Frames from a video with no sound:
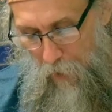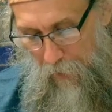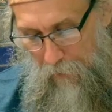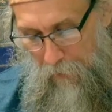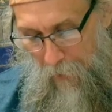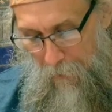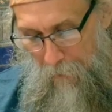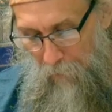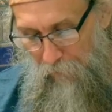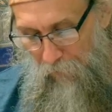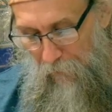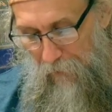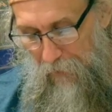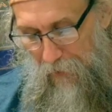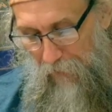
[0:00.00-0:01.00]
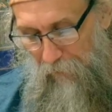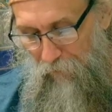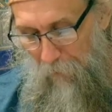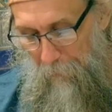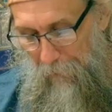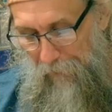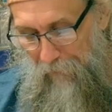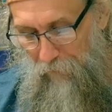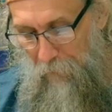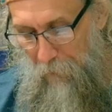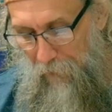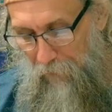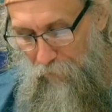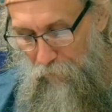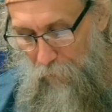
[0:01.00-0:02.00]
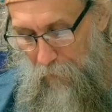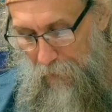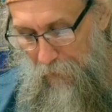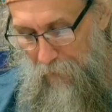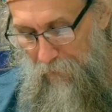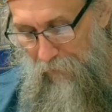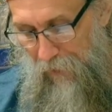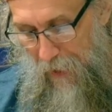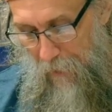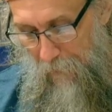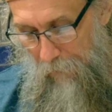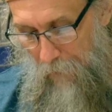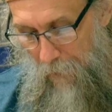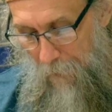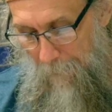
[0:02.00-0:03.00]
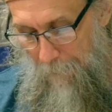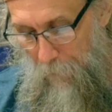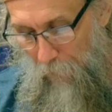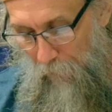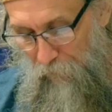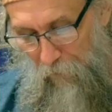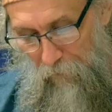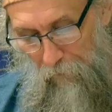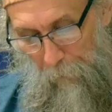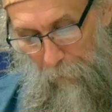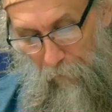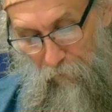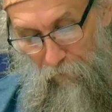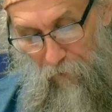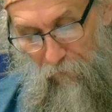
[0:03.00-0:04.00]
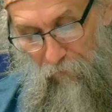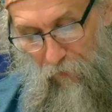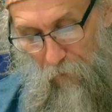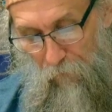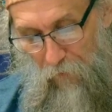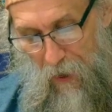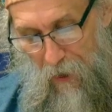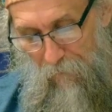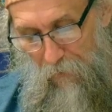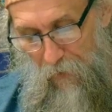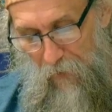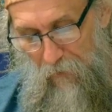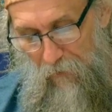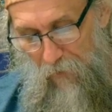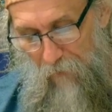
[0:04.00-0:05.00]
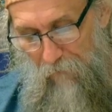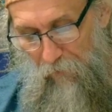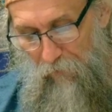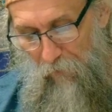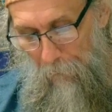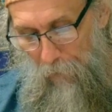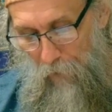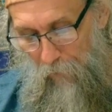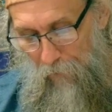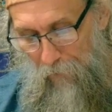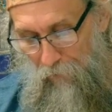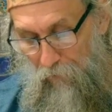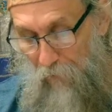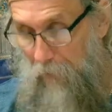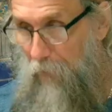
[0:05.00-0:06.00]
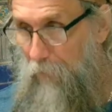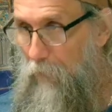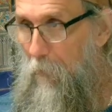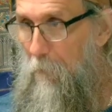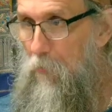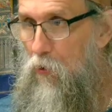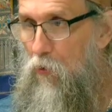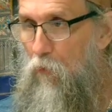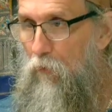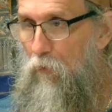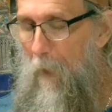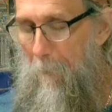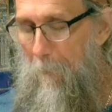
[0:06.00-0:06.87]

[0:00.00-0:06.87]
on, so that he has the biggest ministry in town. Such a person is self confident of his abilities and can remove